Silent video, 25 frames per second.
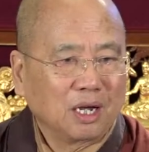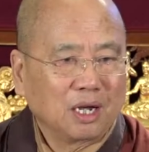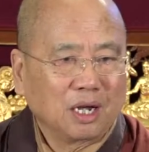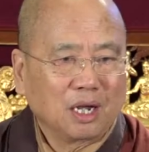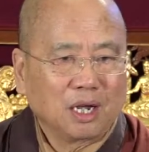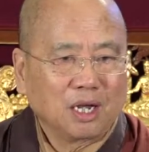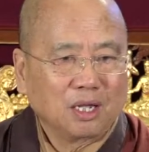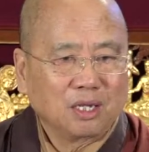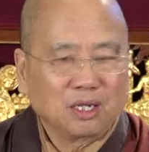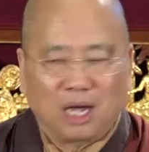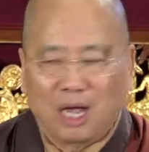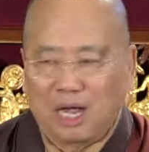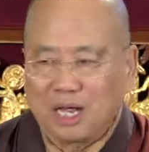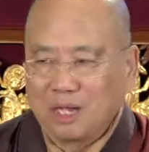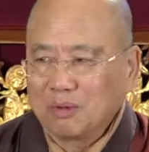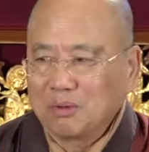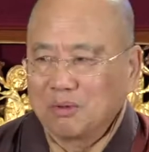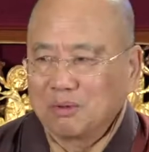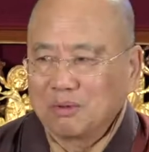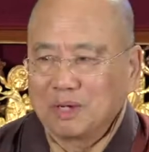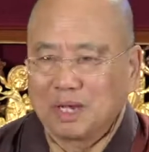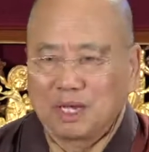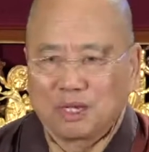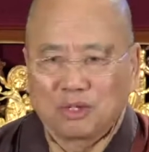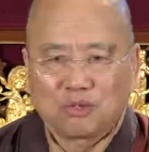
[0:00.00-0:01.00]
I
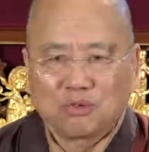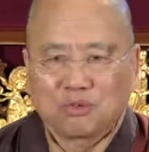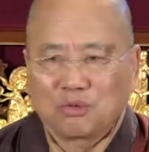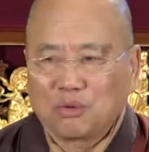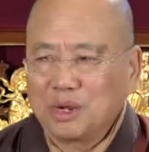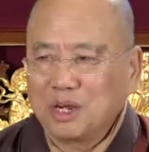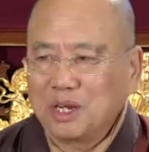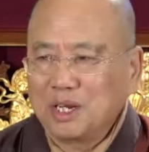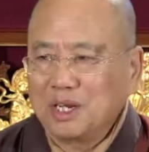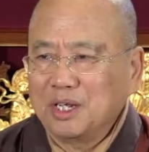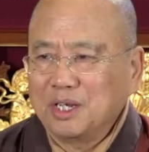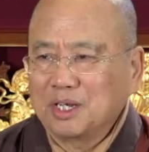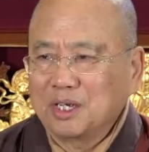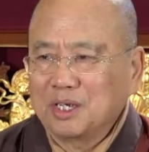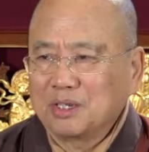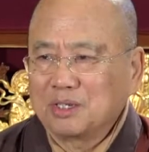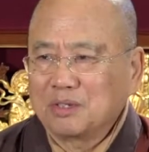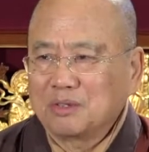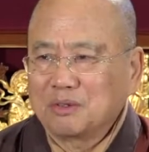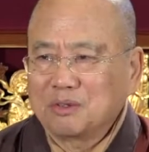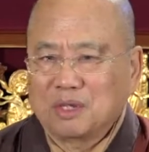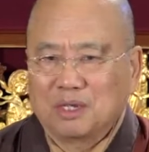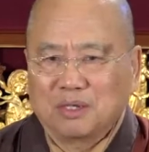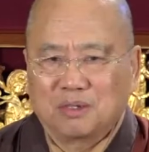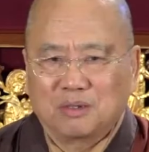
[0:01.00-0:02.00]
don't like training.
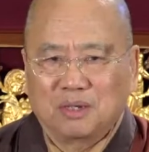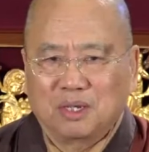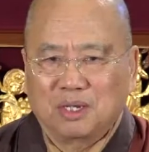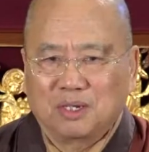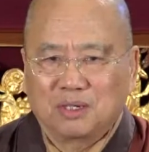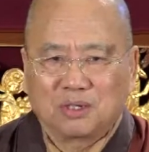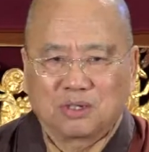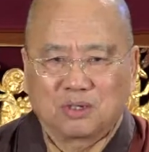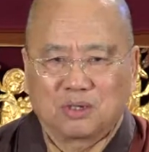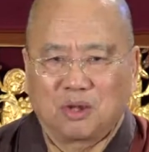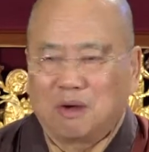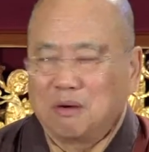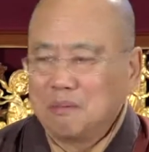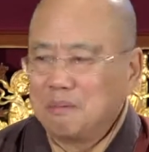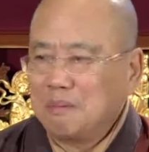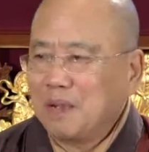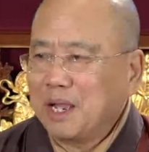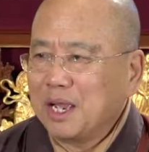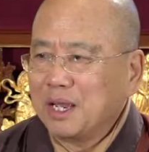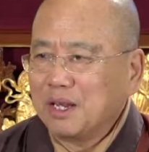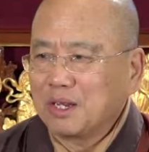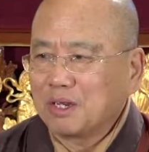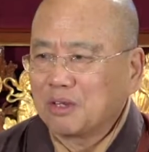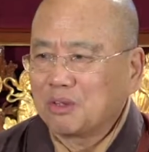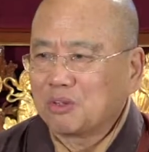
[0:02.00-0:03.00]
It's
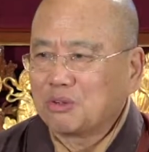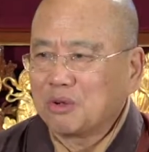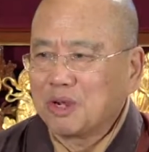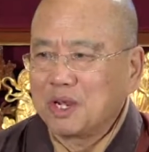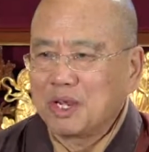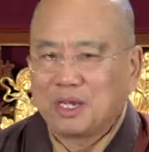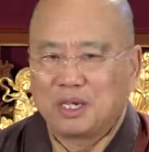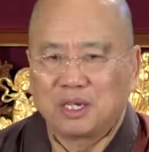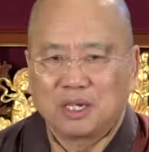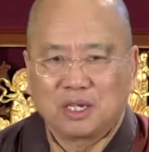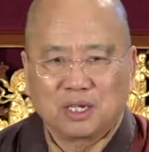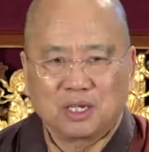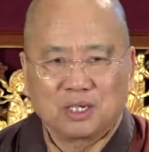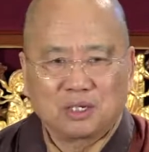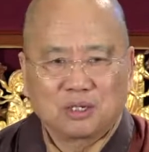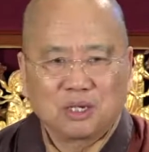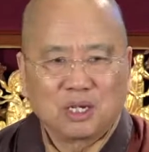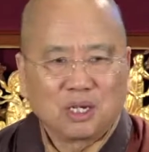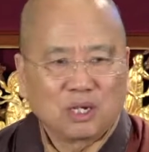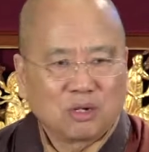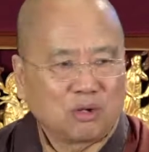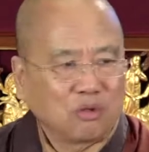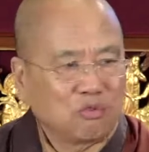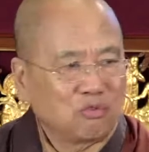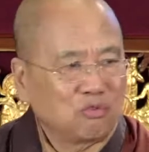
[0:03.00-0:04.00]
dogmatic. Training is
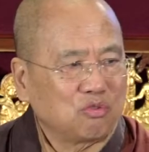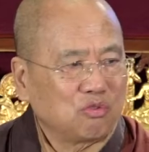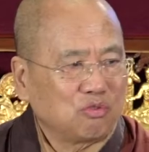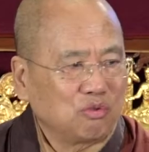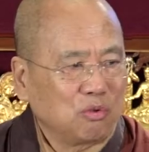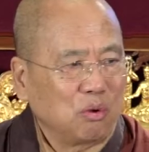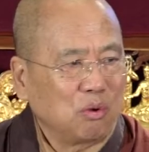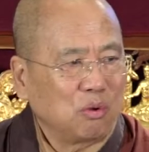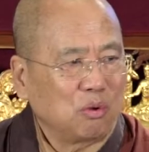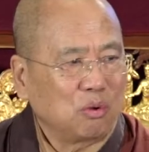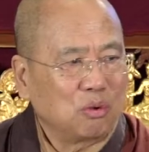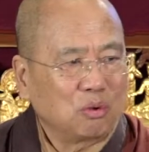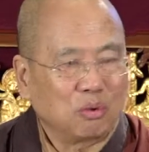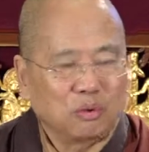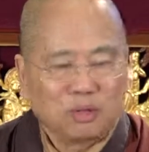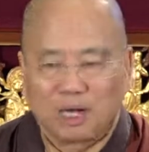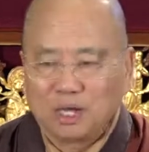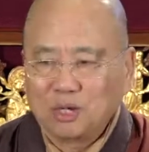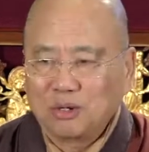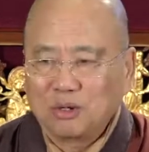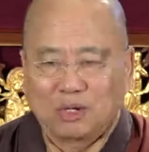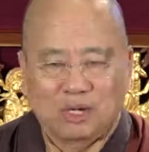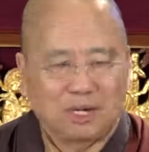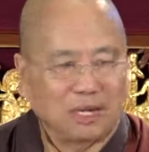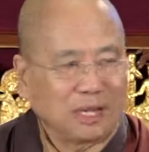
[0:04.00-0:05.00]
control.
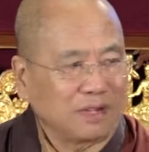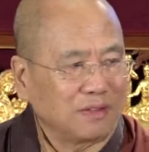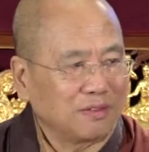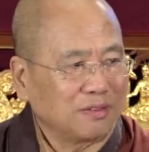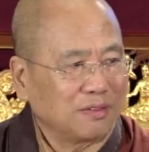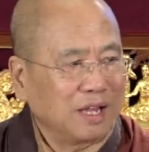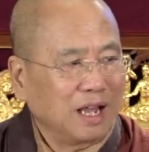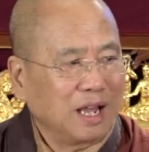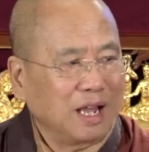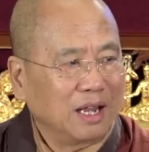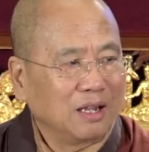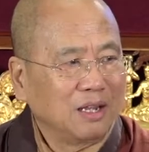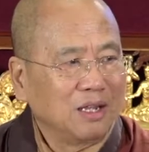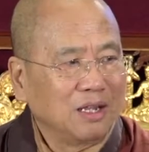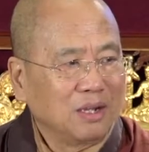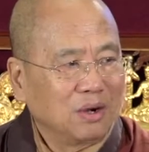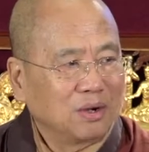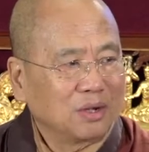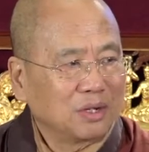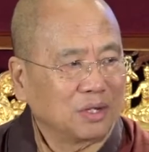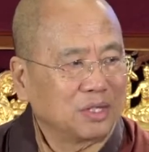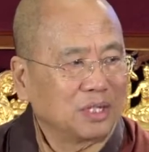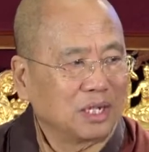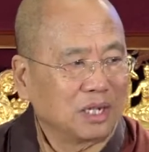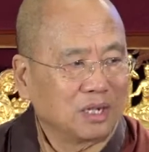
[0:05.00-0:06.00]
I don't like that
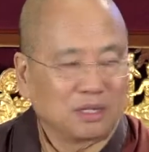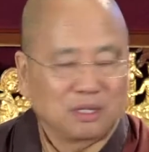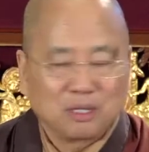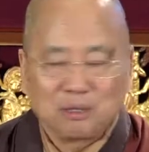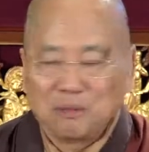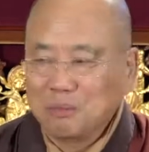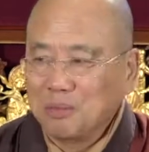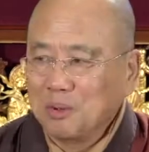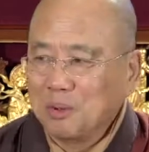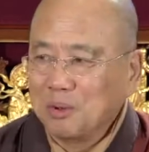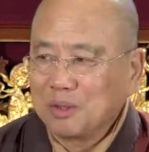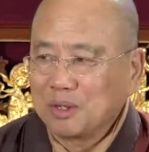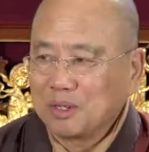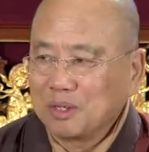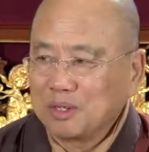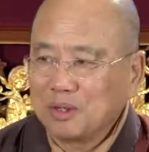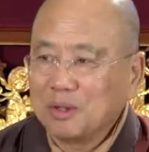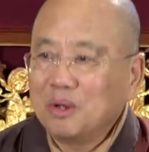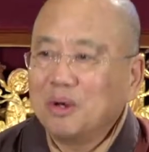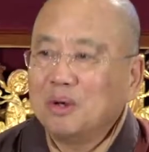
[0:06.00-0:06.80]
on a Saturday morning.